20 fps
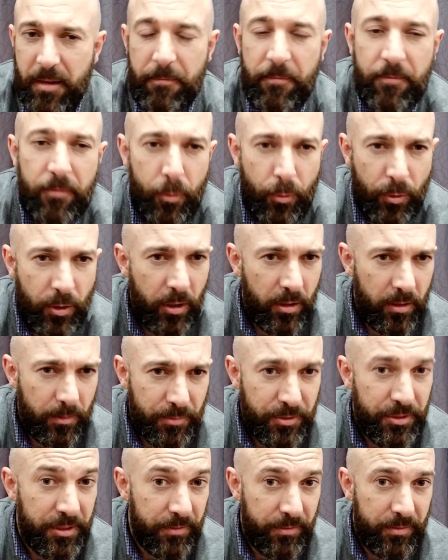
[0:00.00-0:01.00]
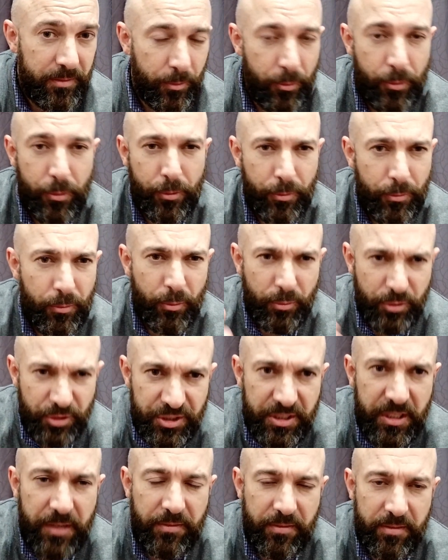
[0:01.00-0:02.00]
4 column shifts or
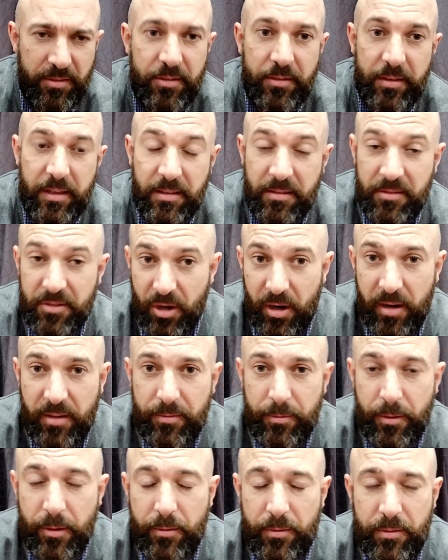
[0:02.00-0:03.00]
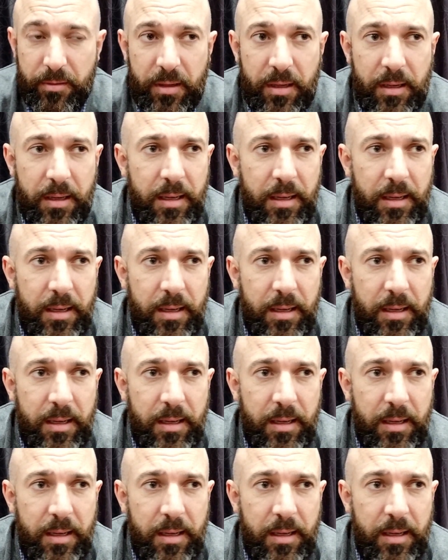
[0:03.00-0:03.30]
shifts to these dice rolls.